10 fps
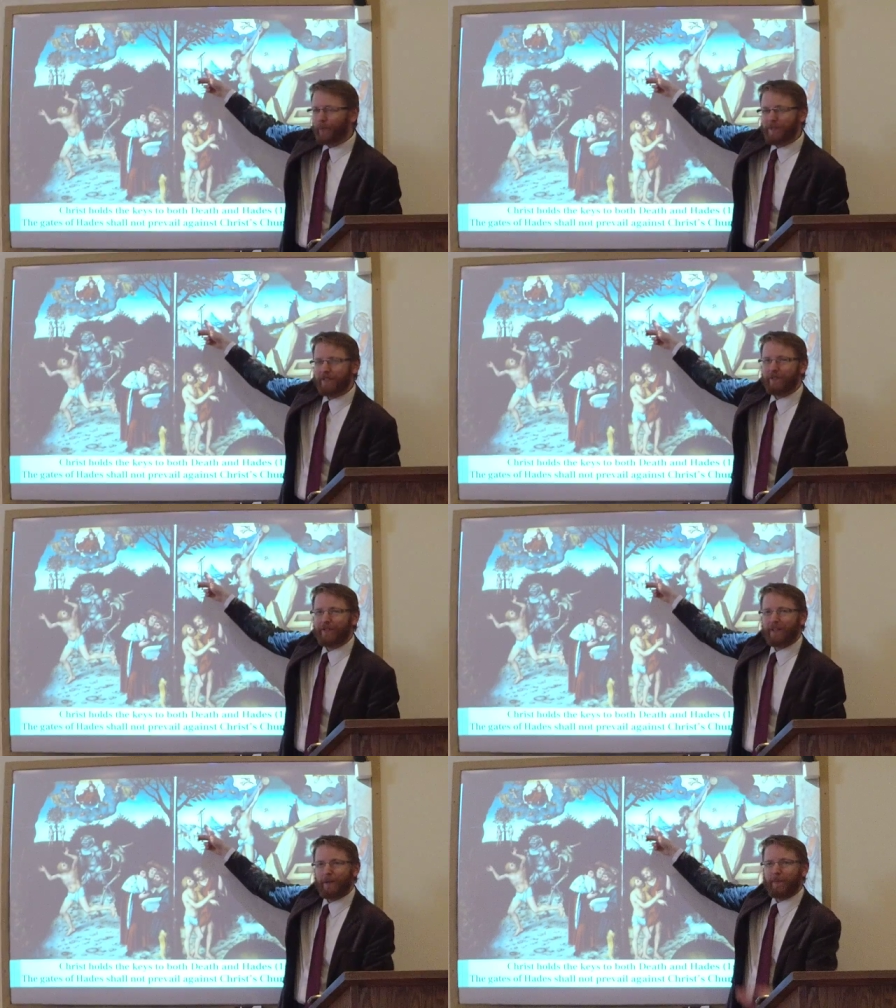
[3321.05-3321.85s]
was
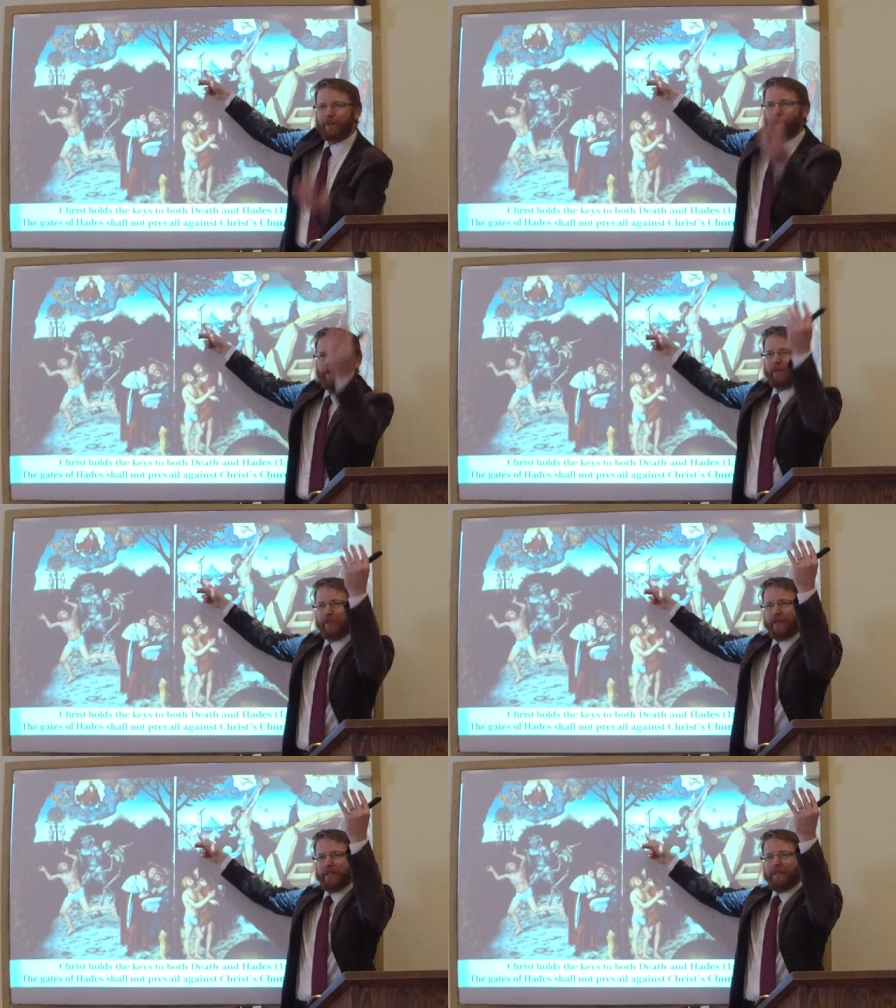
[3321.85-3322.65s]
lifted up in the
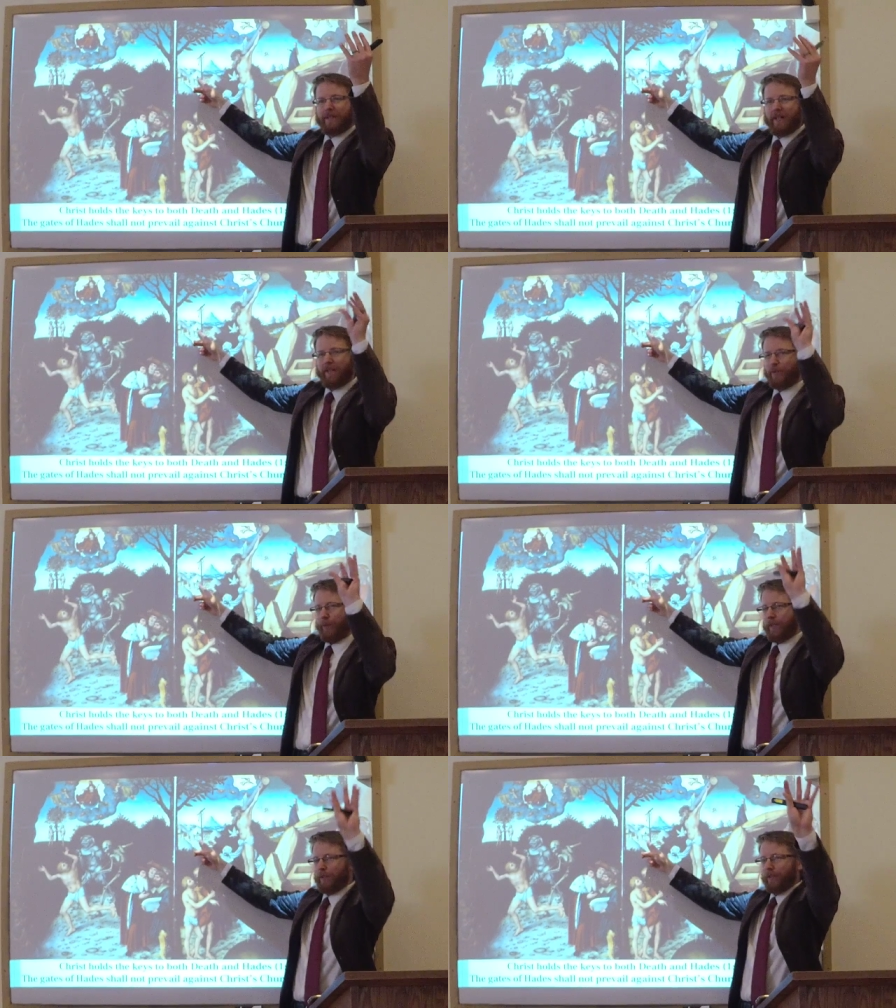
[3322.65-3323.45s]
wilderness that
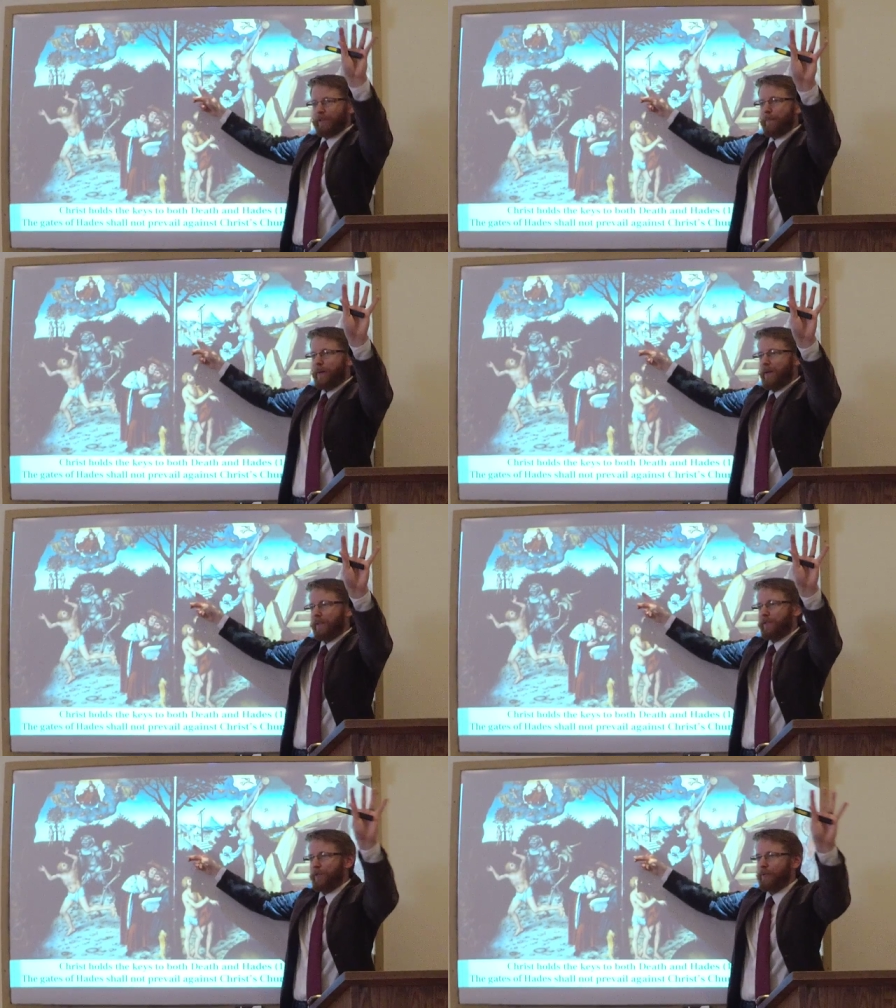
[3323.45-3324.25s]
Israel looked
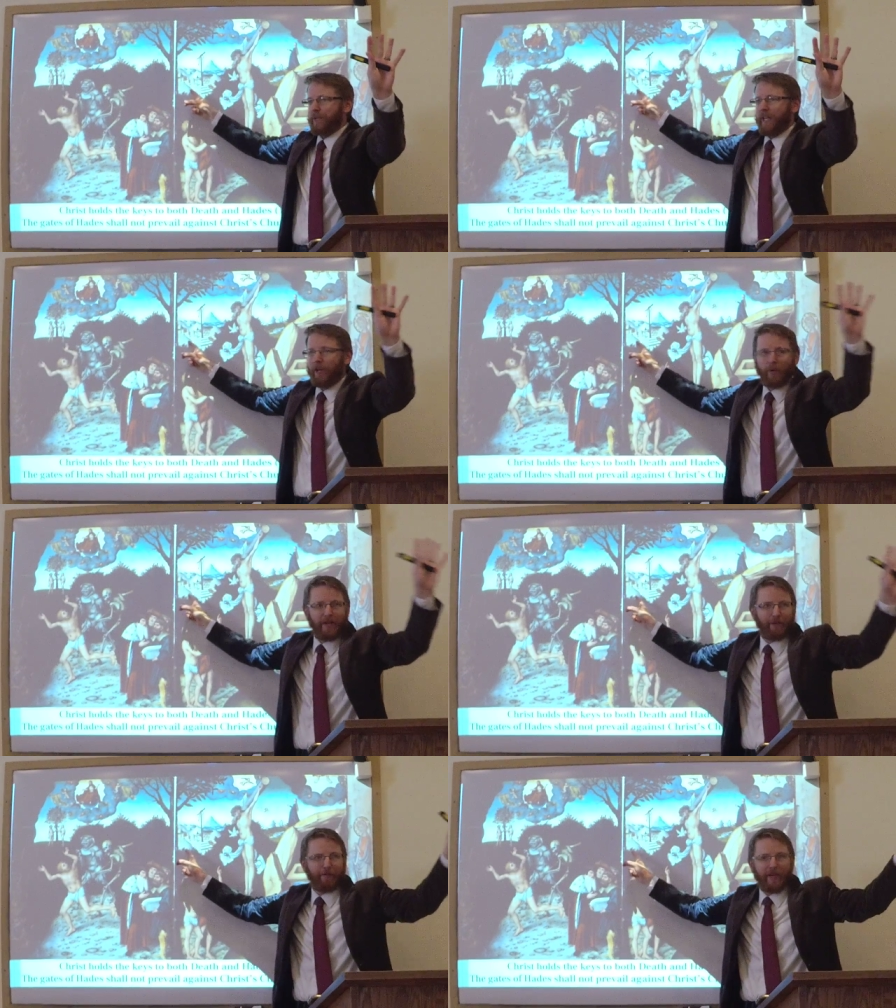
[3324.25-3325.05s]
upon to take away
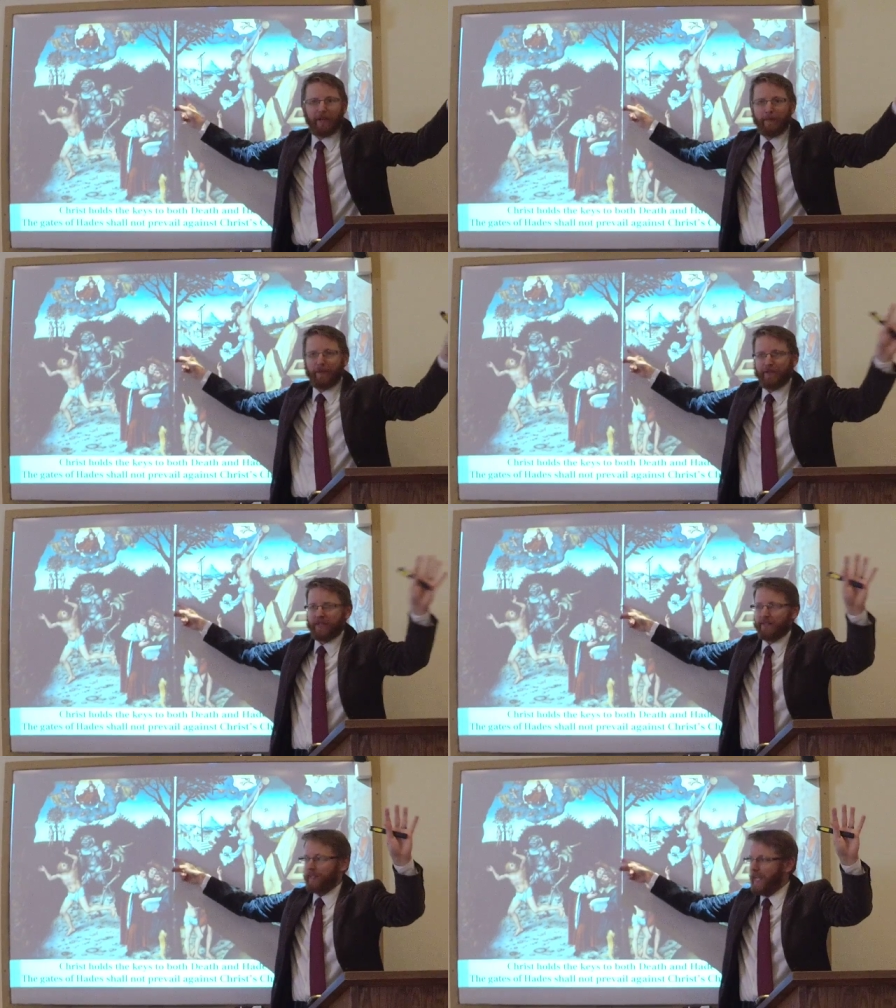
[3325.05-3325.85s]
the venom of the
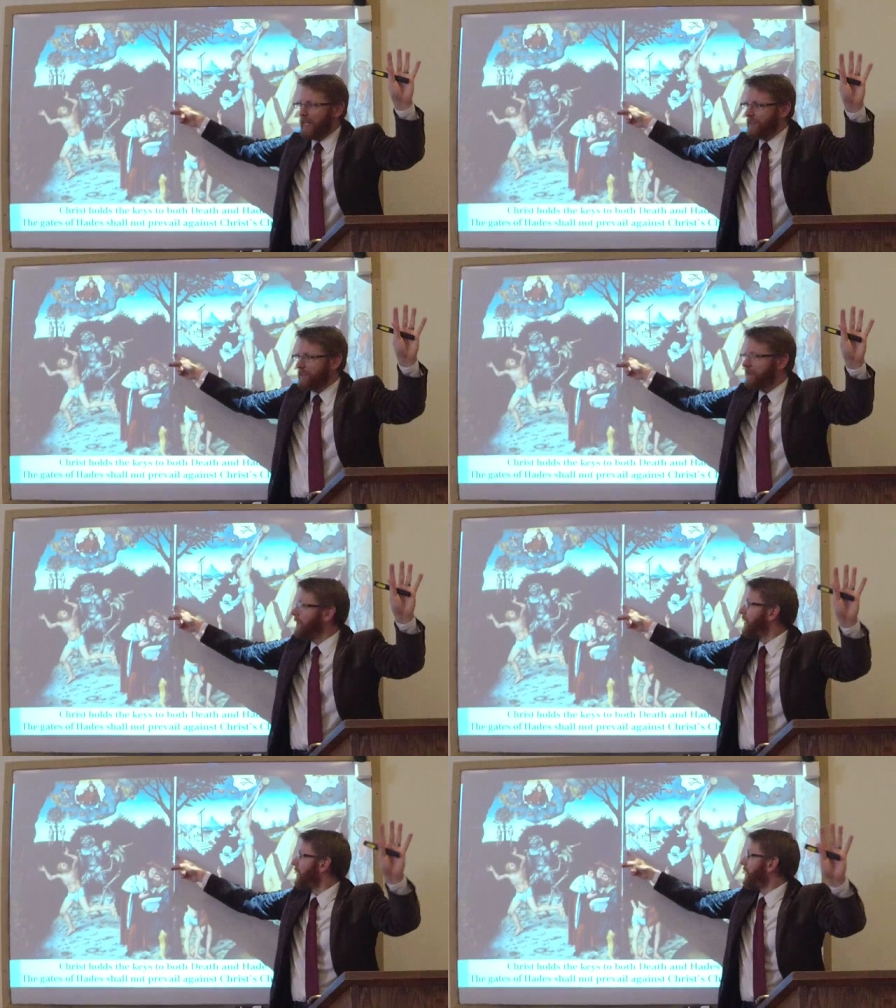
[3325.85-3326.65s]
snakes
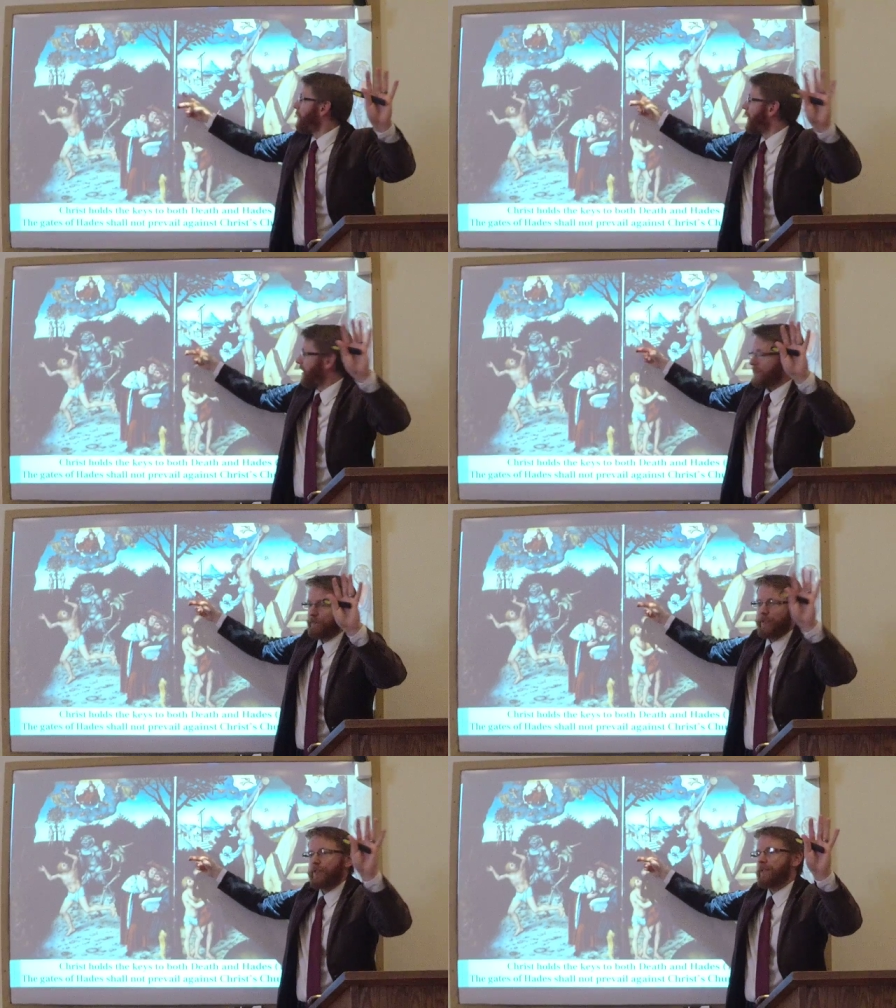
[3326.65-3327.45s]
because
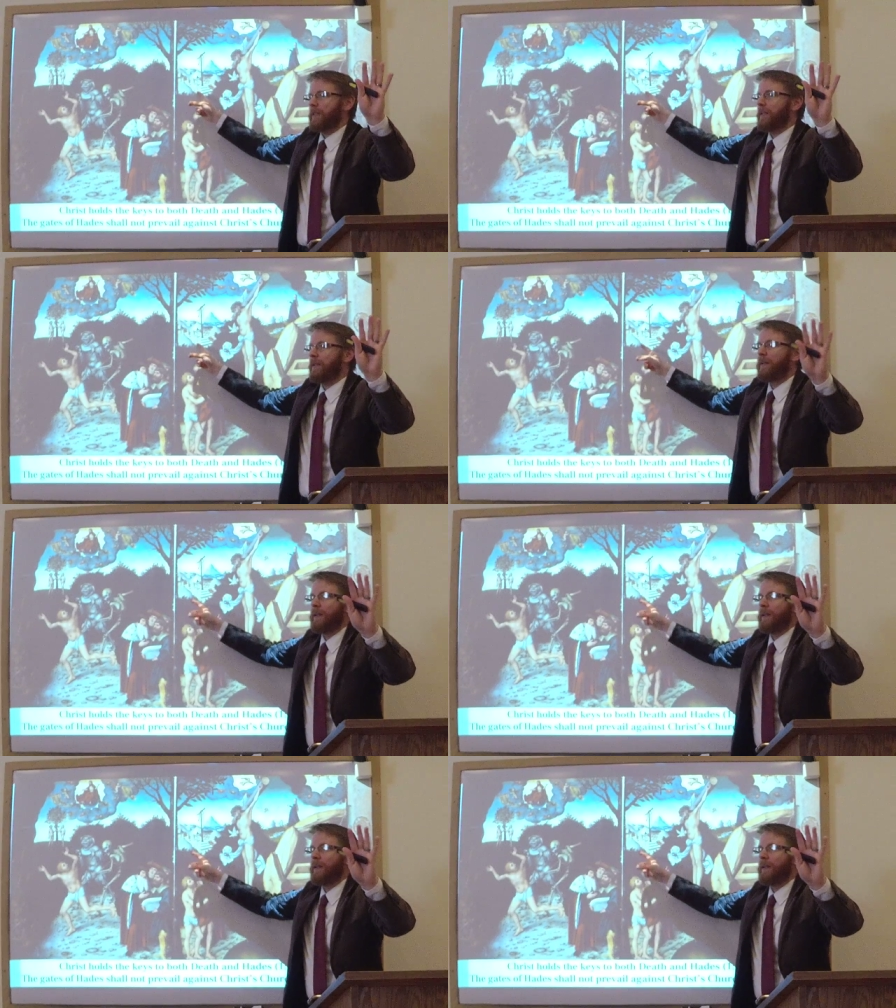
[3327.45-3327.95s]
of their sin